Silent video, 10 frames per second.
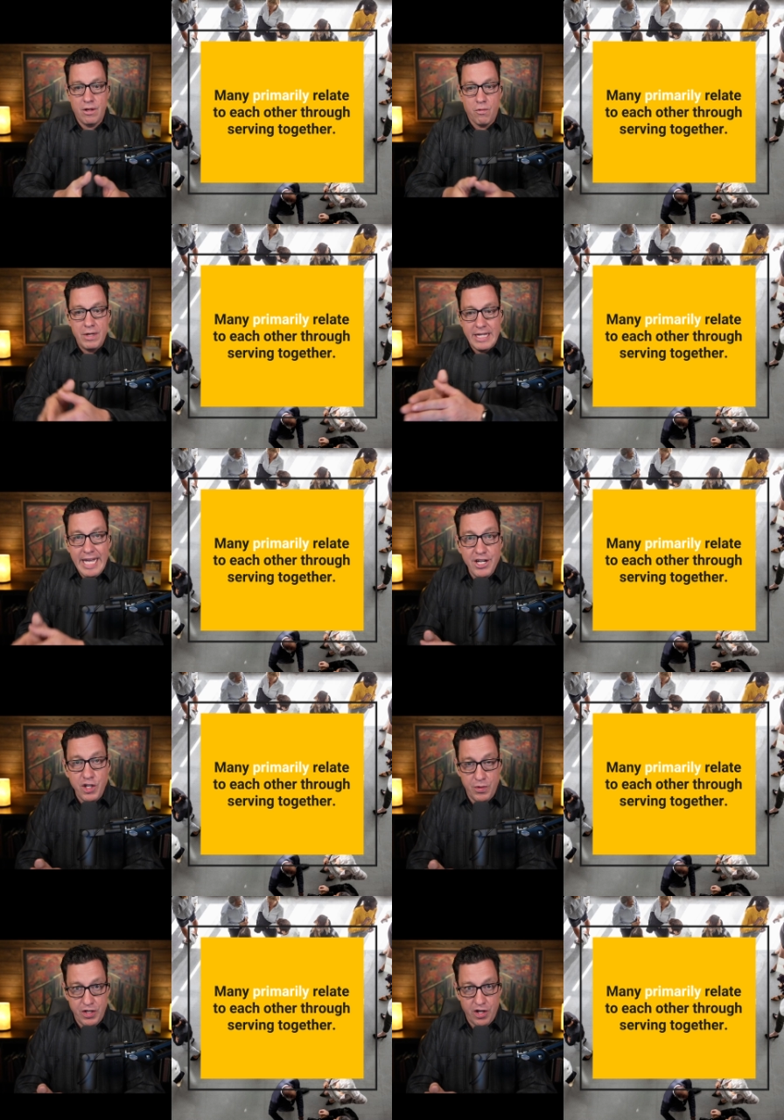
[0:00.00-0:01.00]
relate
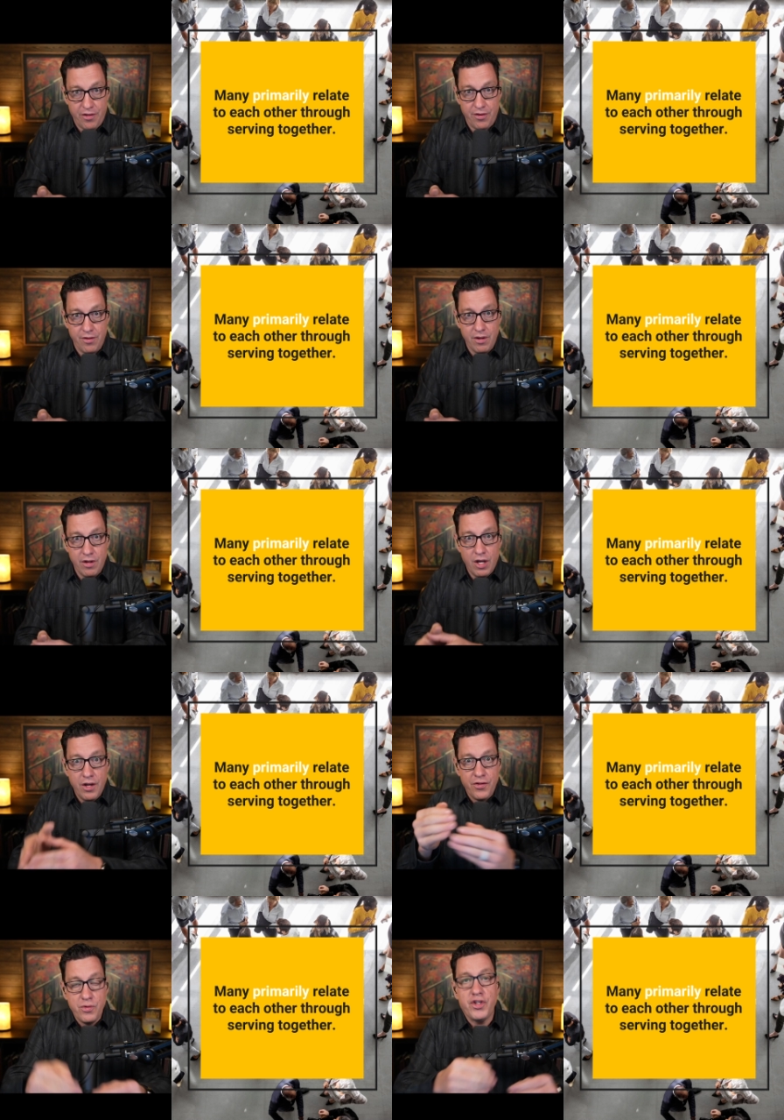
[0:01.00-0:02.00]
to each other
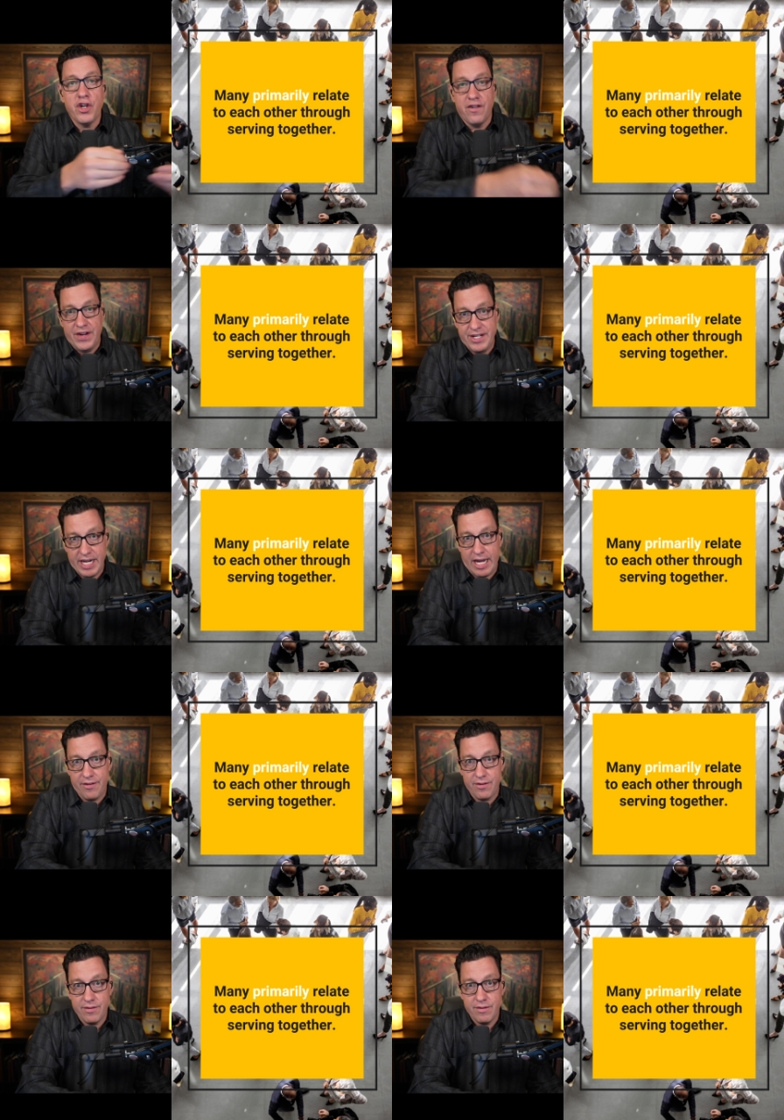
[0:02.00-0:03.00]
through serving together.